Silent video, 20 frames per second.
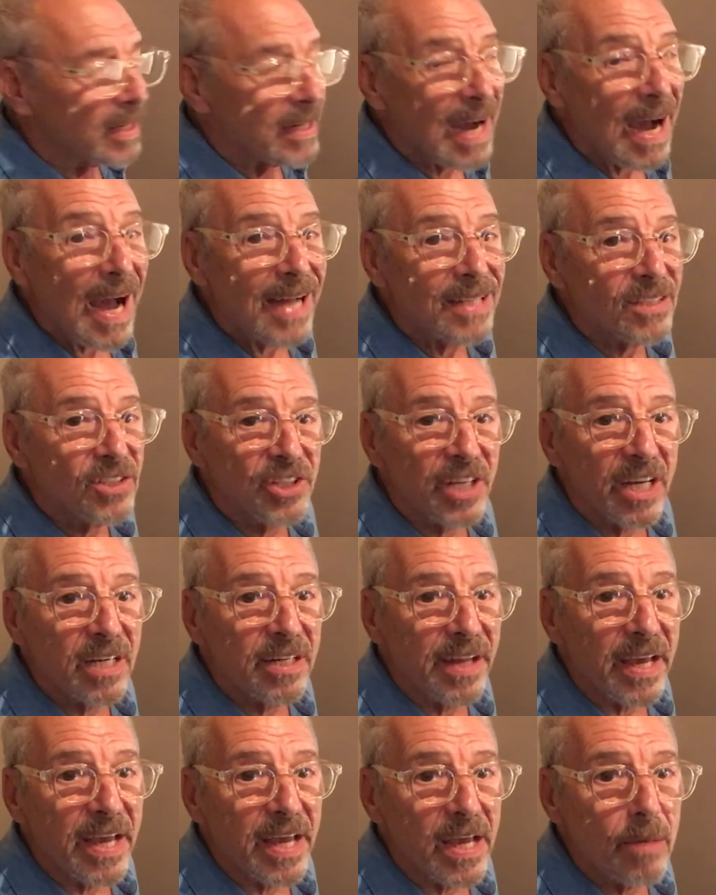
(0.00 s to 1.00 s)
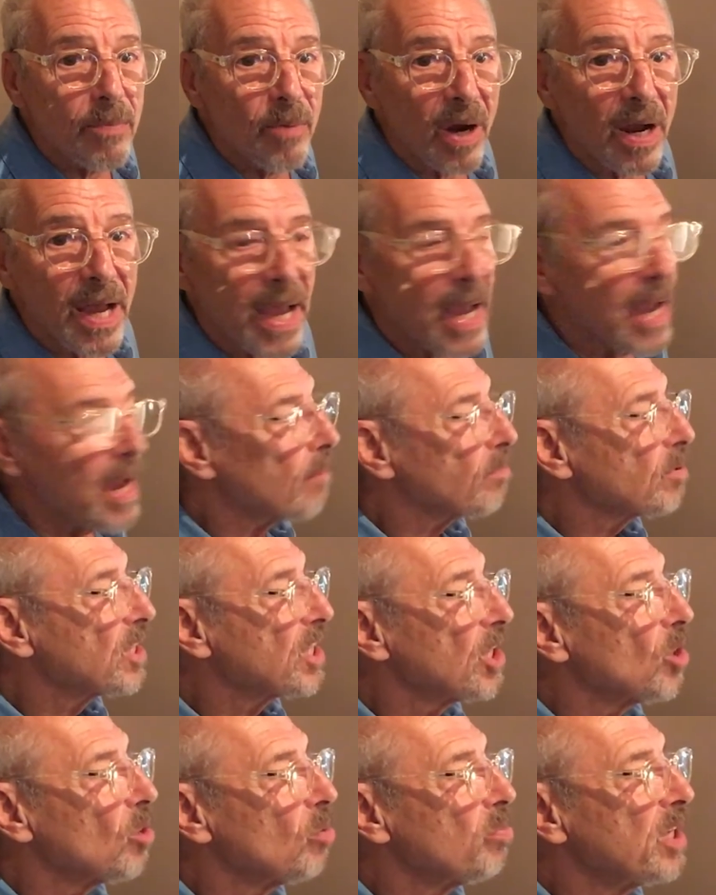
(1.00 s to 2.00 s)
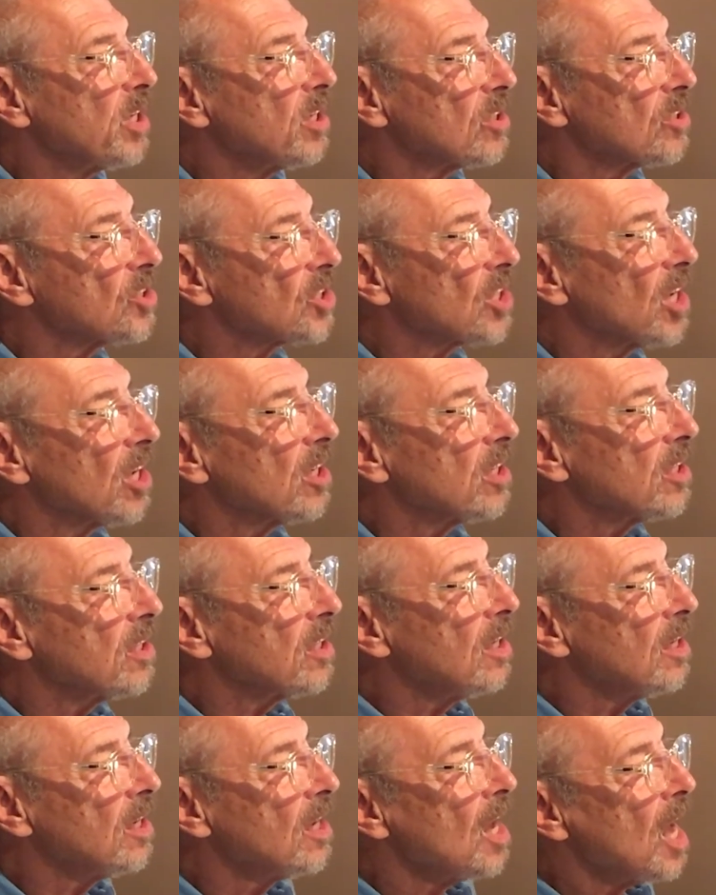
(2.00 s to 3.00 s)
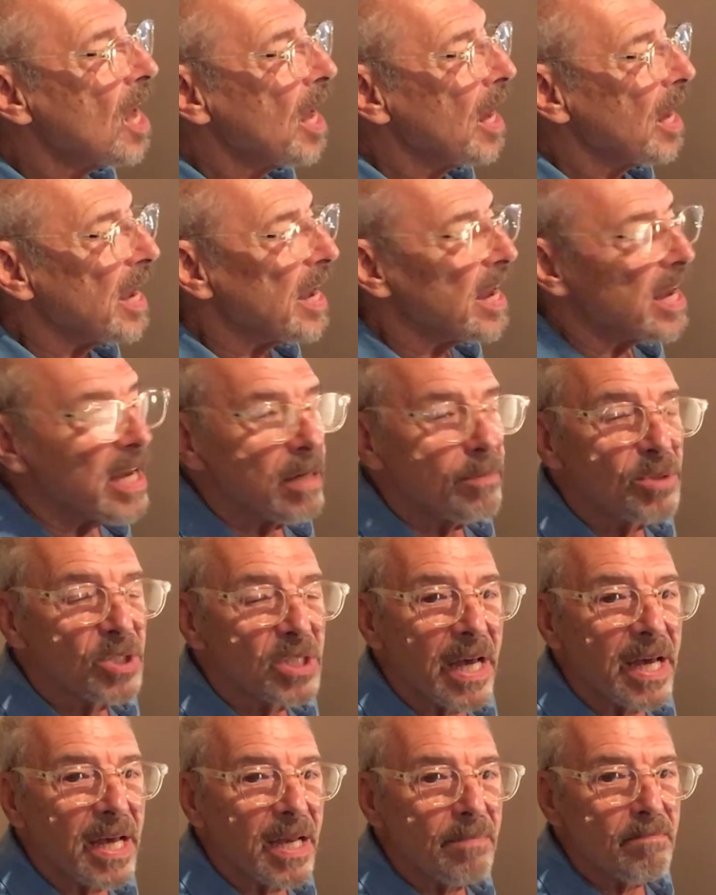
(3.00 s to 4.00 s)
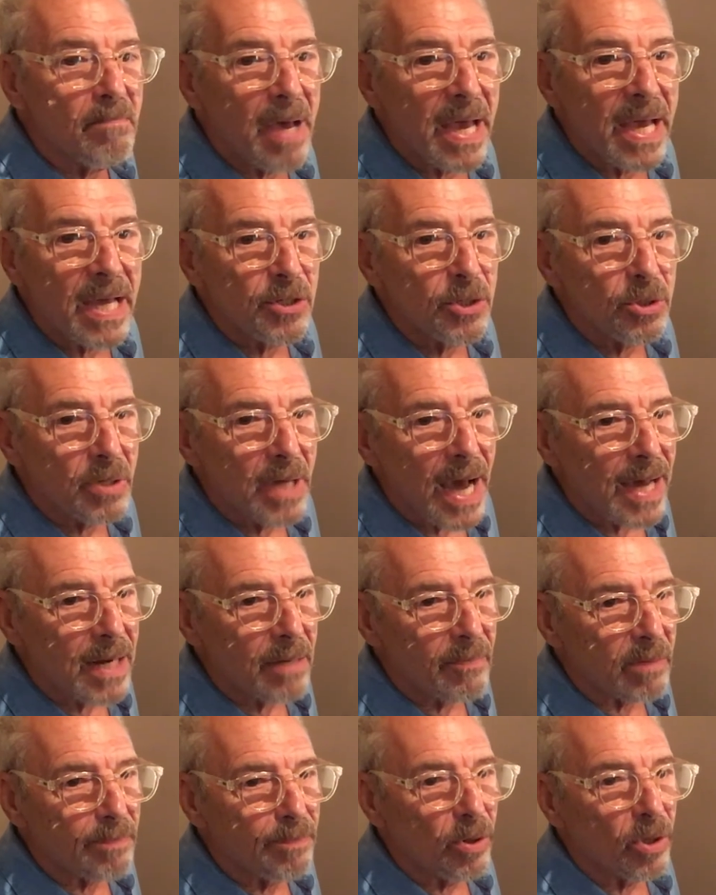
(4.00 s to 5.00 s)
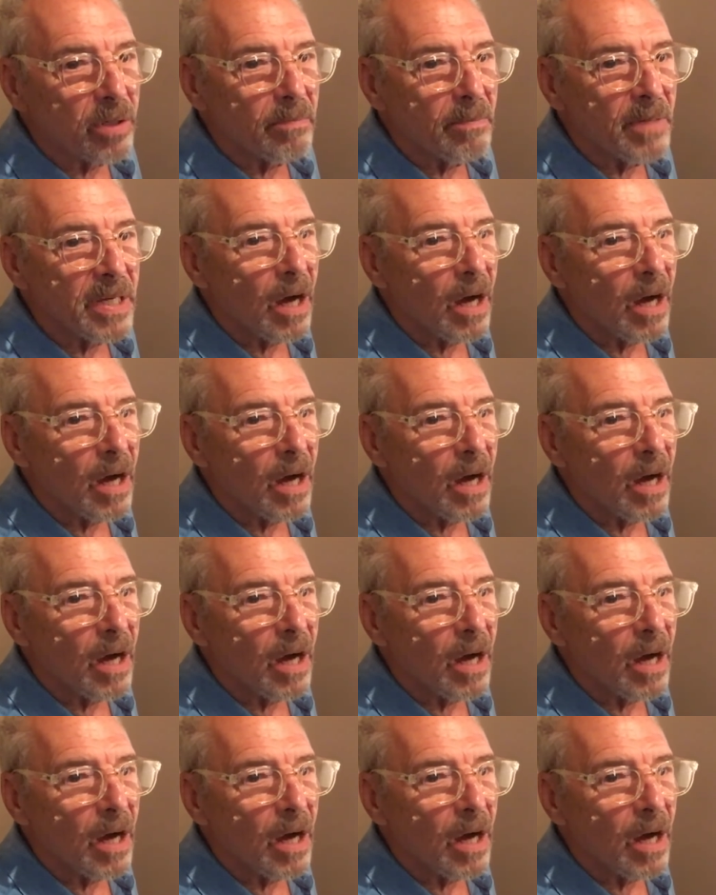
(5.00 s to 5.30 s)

God said to Abraham, kill me his son. Abe said, man, you gotta be putting me